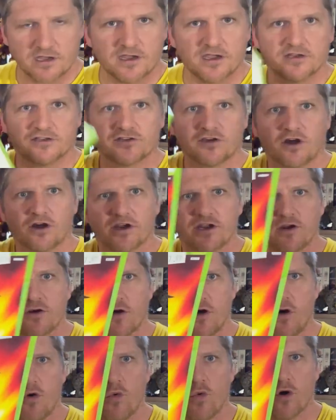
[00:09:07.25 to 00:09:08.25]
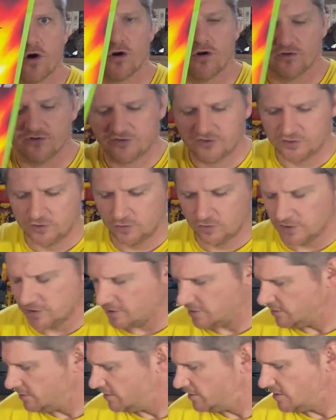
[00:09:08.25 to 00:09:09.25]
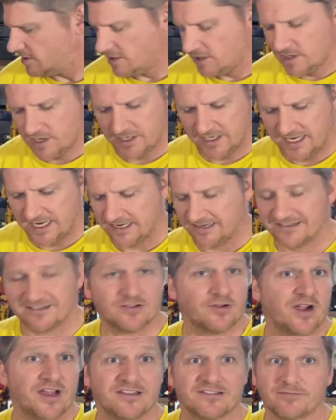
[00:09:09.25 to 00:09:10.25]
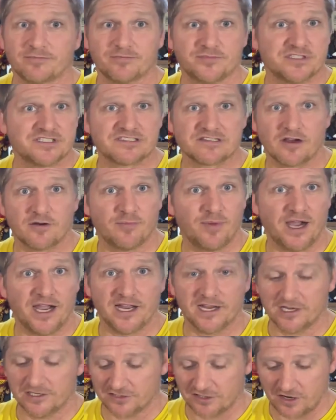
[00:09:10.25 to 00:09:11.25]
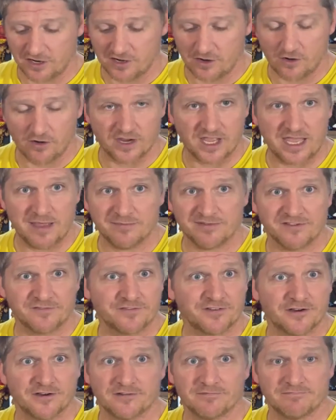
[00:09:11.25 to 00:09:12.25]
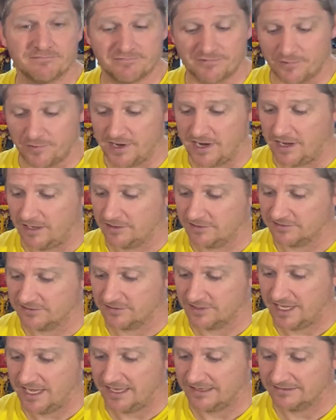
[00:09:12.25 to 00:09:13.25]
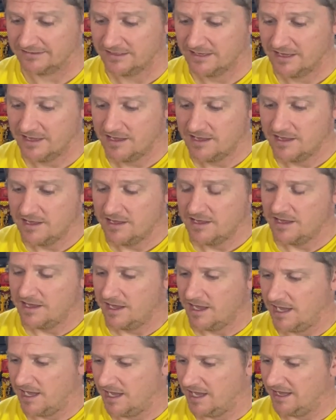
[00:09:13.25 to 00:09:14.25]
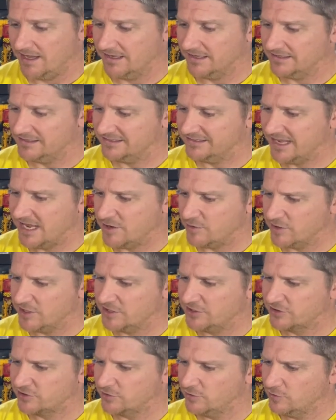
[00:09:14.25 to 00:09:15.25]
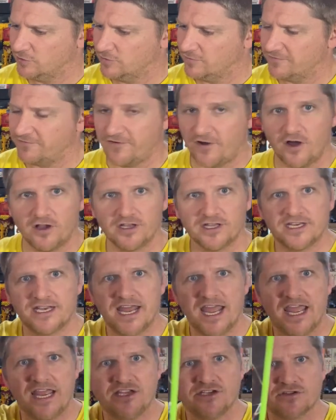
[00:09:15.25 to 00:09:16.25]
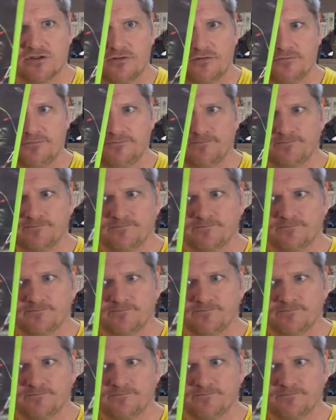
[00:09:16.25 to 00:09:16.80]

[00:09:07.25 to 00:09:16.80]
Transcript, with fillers: Guitar Hero World Tour. Can't stress, just start buying Guitar Hero games if they're $3 or less. Uh, Sacred 2 Fallen Angel.